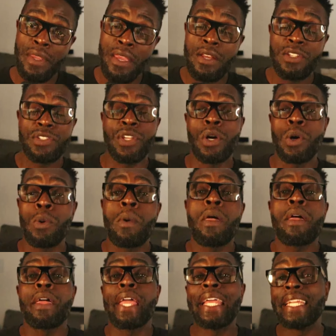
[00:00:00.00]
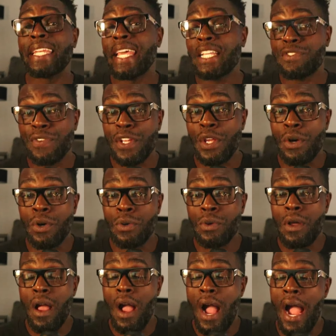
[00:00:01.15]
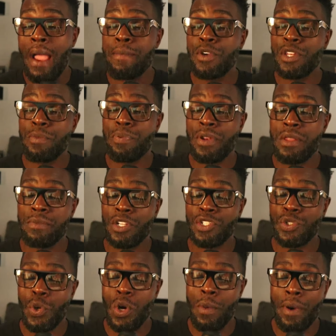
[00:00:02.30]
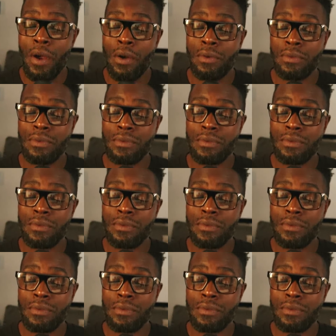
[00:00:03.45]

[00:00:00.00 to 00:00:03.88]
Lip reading: So in the next video, I'm going to pretty much talk about,